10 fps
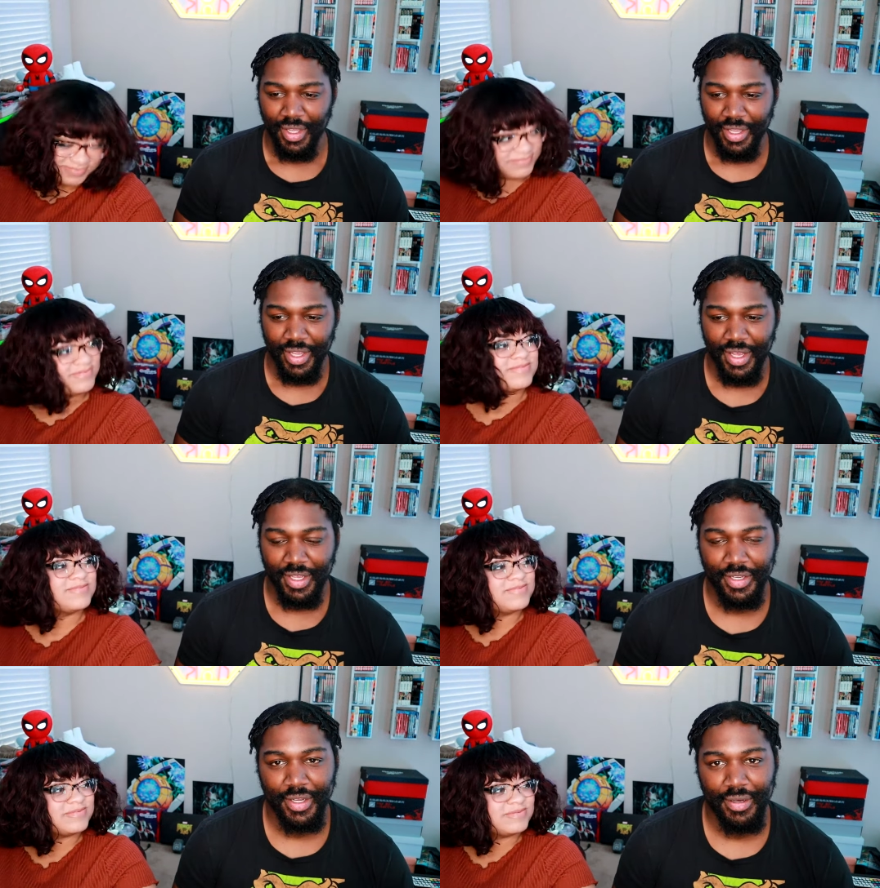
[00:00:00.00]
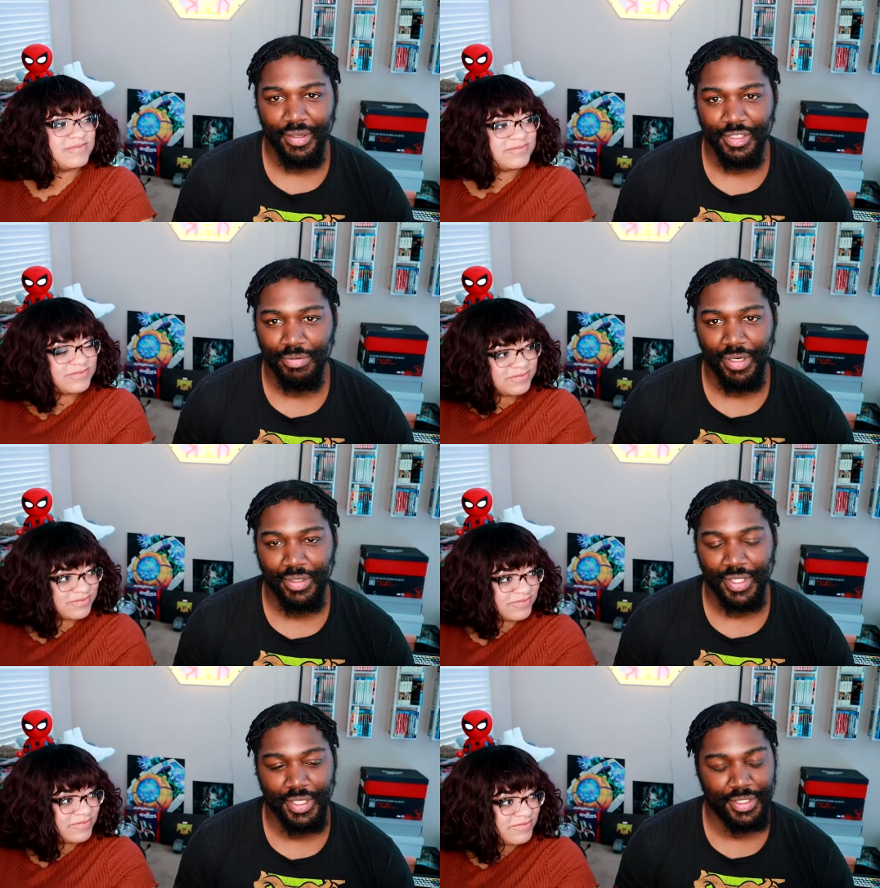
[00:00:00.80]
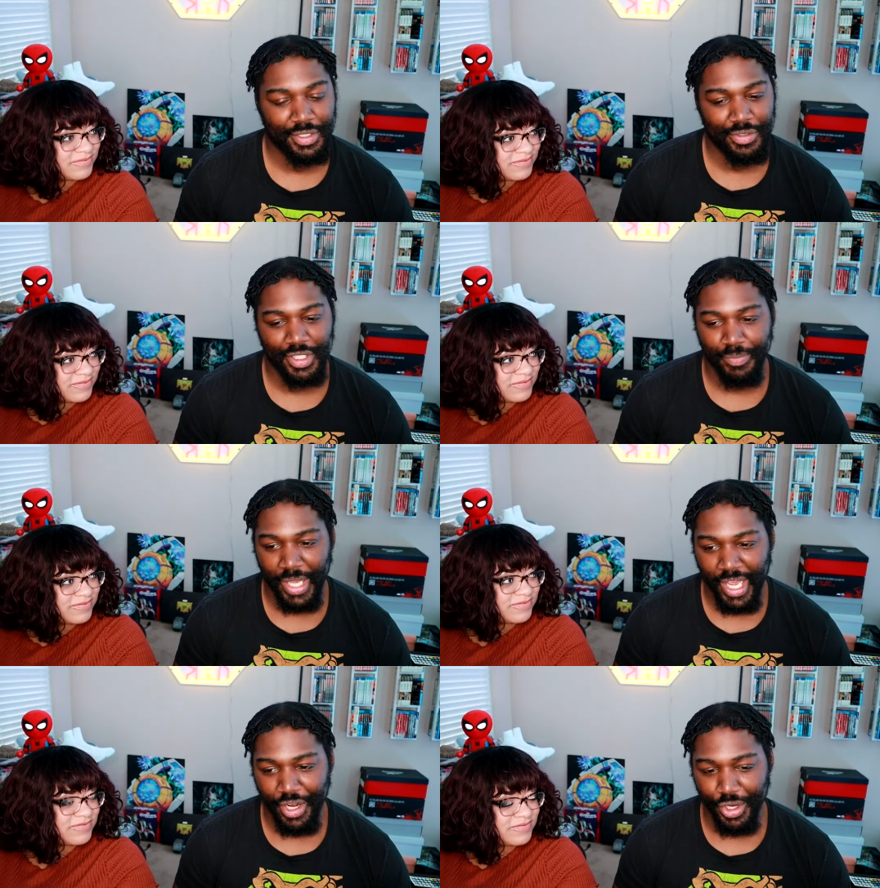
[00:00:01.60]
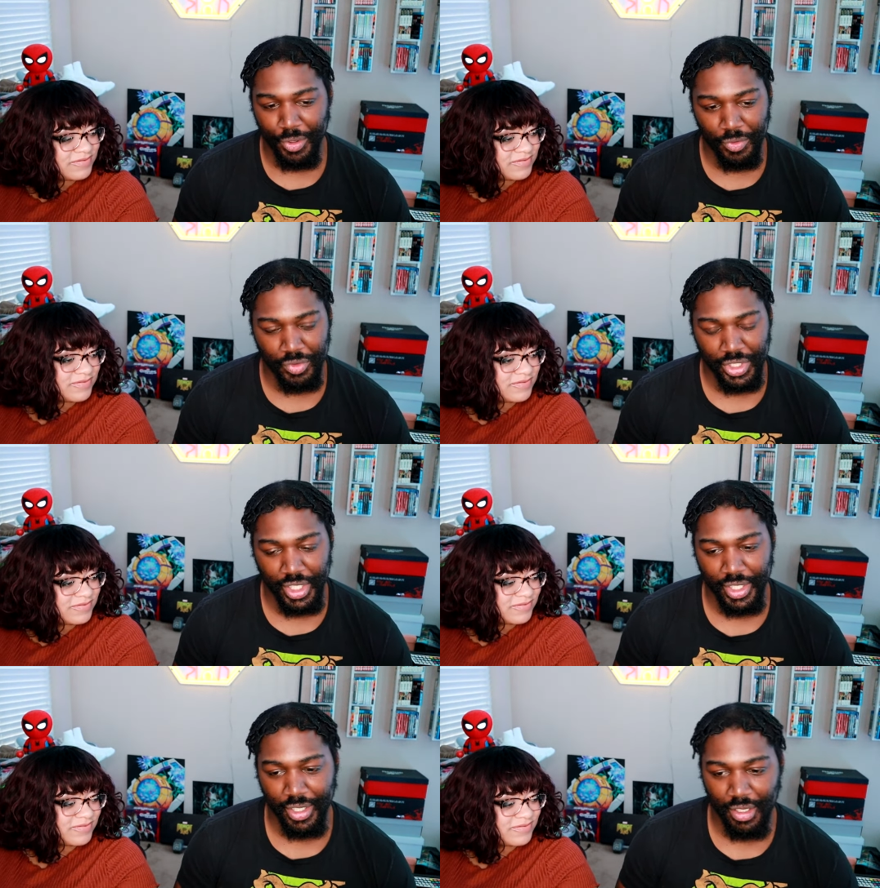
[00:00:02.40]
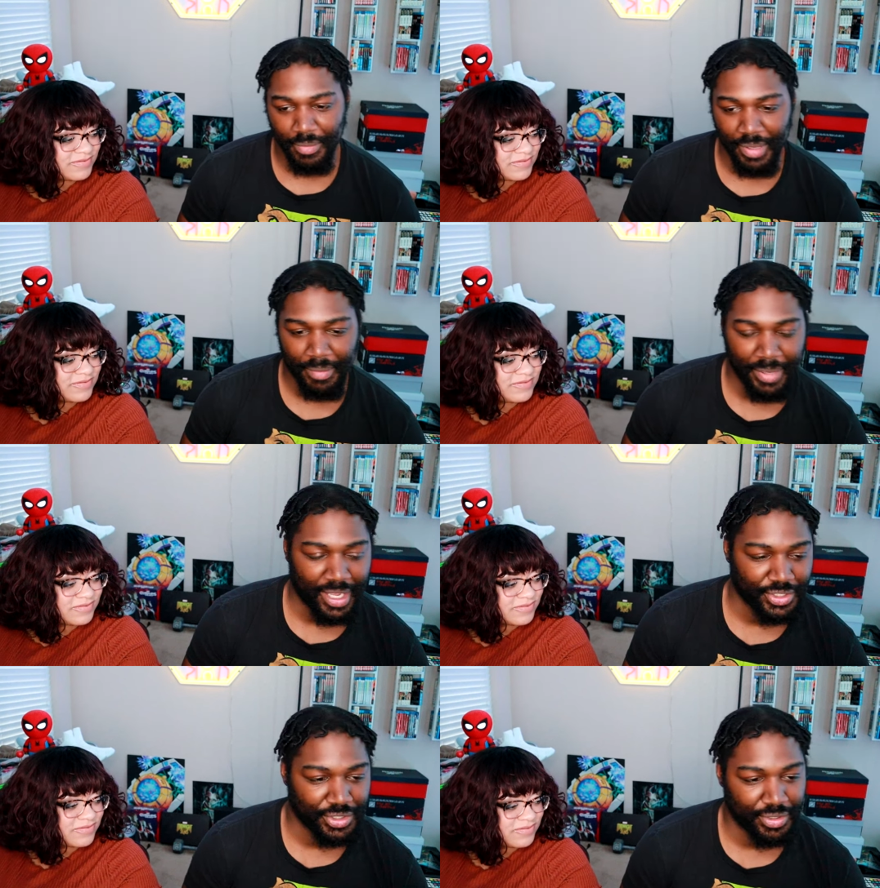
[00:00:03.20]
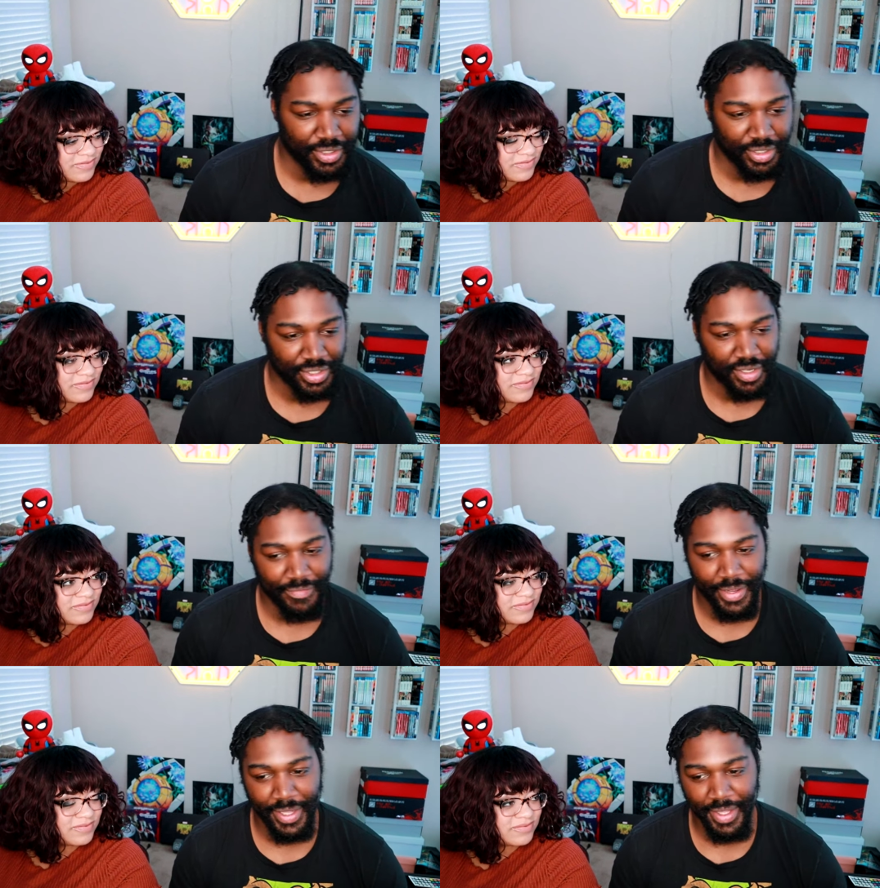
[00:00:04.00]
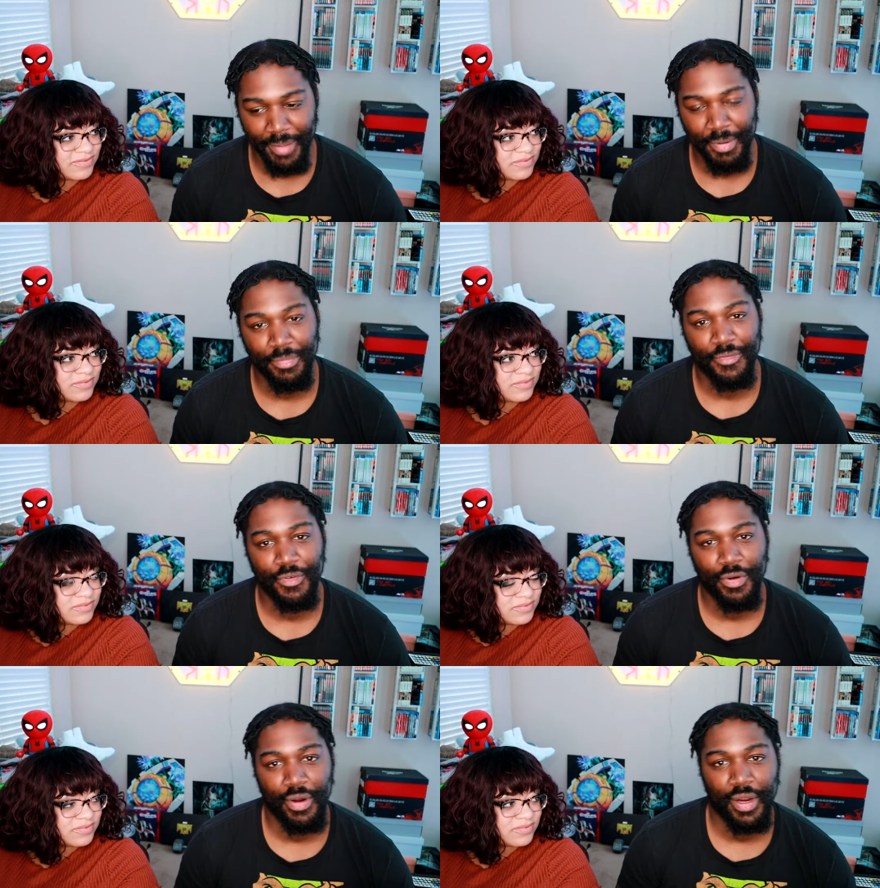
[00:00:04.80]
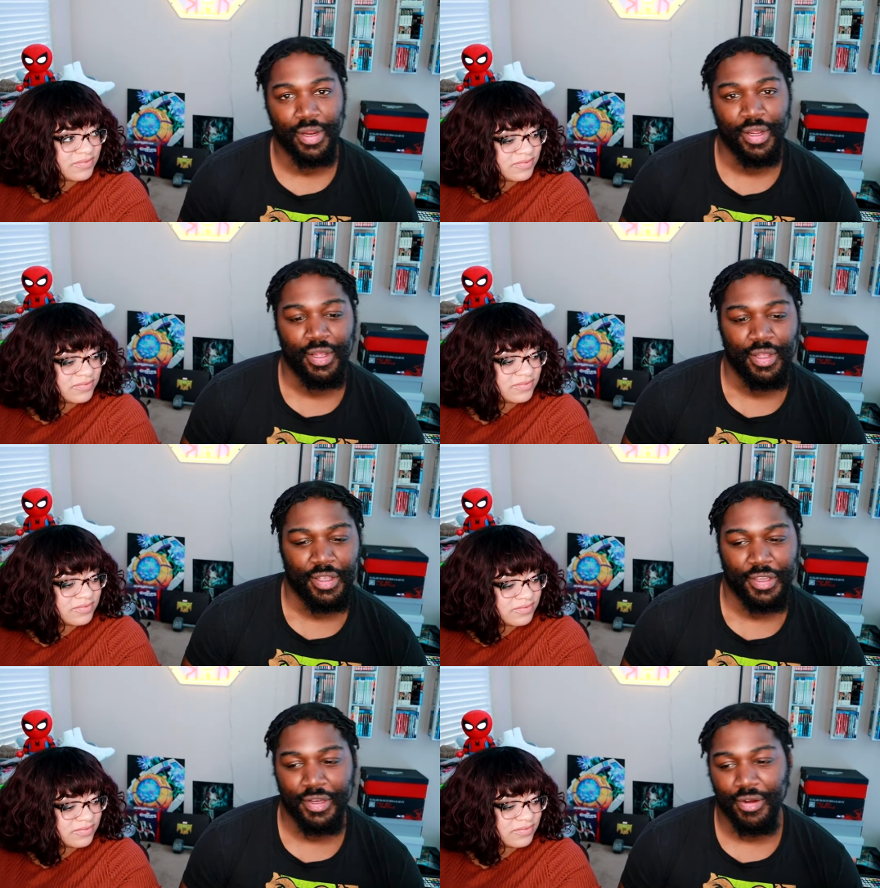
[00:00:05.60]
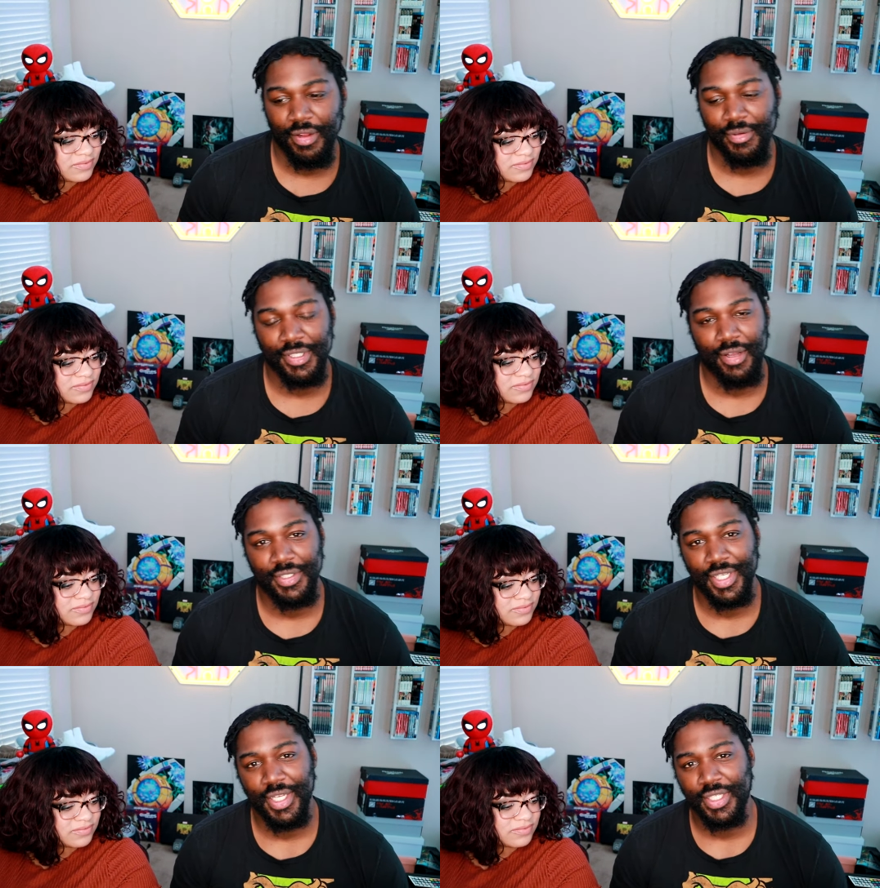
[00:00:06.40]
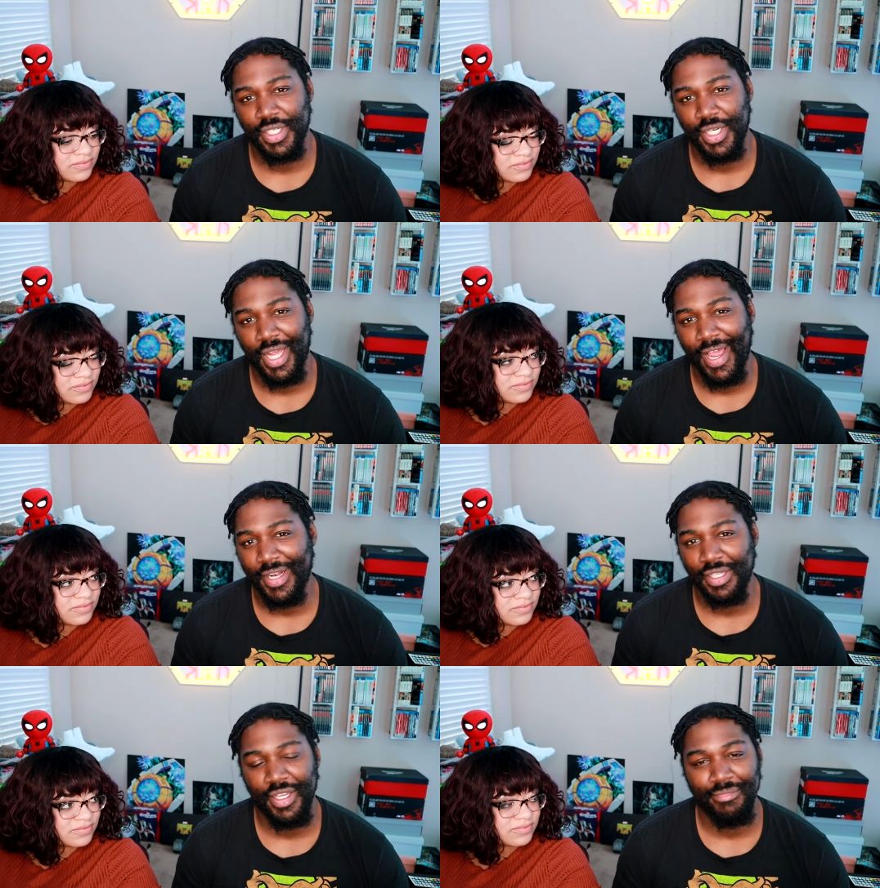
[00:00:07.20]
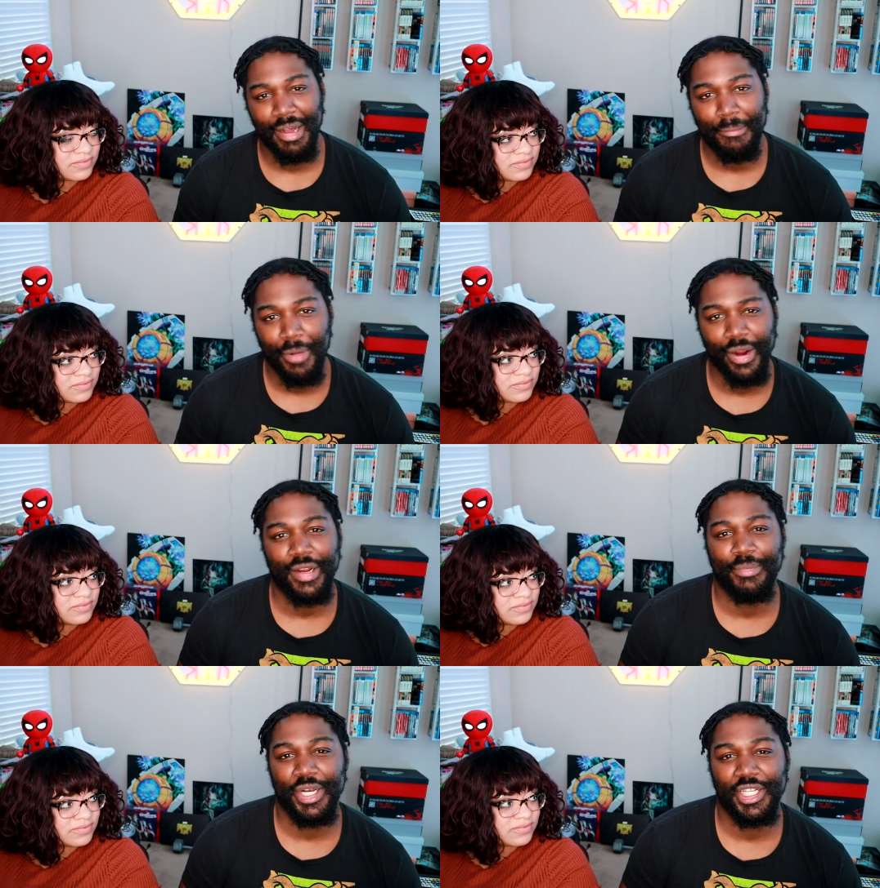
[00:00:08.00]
Speaker 1: Yeah, you know, and Splinter was like, this dude is bad news. He killed my master and stuff like that. But before, you know, it was all said and done, I had to leave my mark, but